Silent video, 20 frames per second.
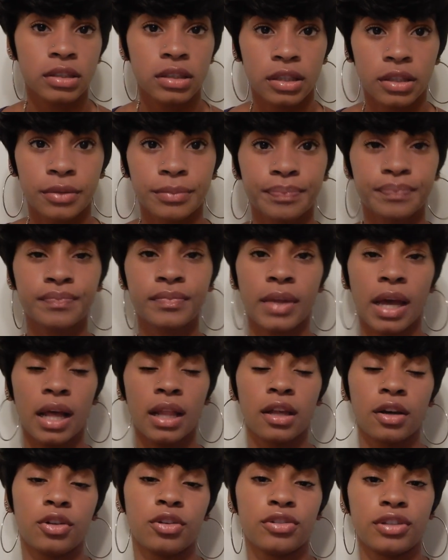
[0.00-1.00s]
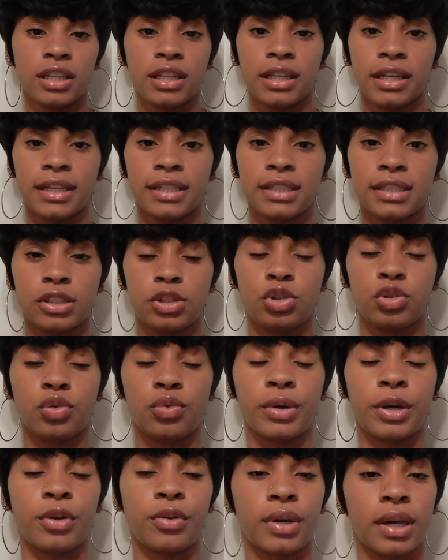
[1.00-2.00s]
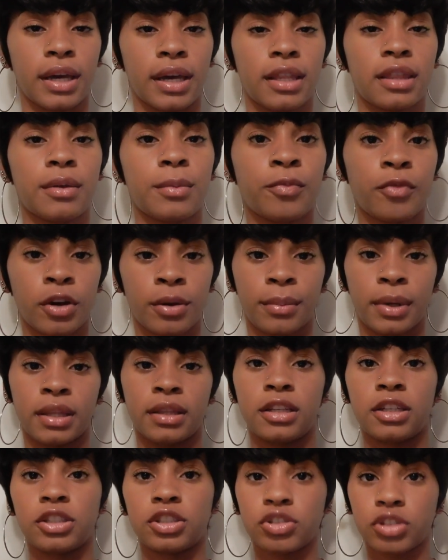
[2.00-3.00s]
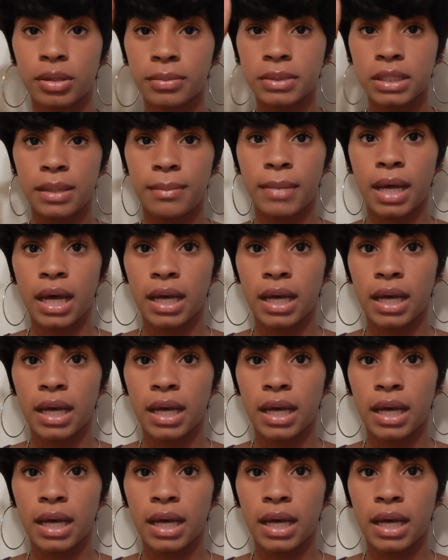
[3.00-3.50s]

So I'll include the links to where you can get them from in the description